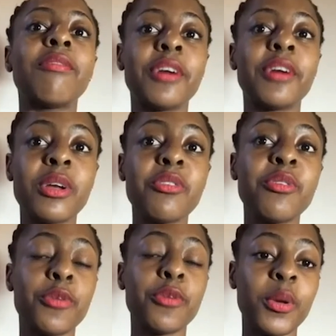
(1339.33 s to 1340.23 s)
frequent
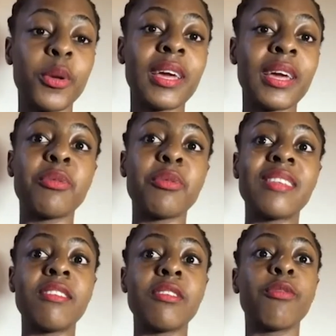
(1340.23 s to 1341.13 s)
reviewing and
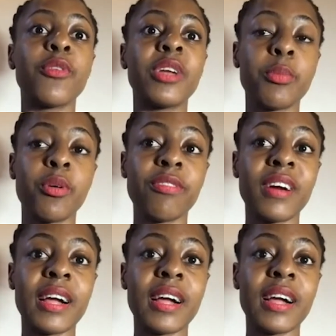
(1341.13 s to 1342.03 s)
resetting of credit
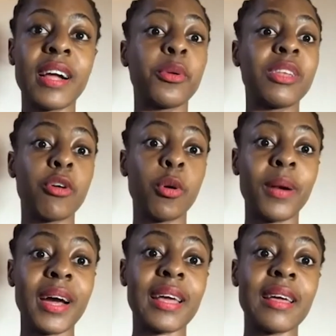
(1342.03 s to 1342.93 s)
profiles of the critical
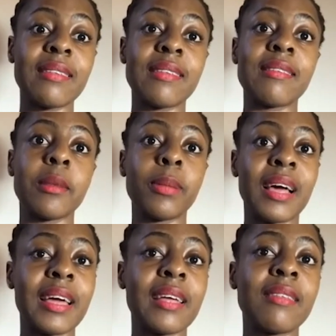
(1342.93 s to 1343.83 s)
buyers and
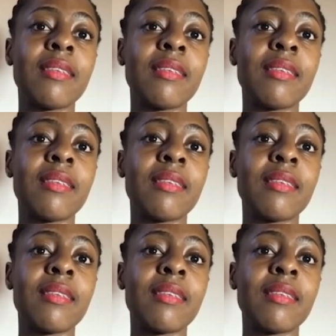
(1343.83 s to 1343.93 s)
suppliers,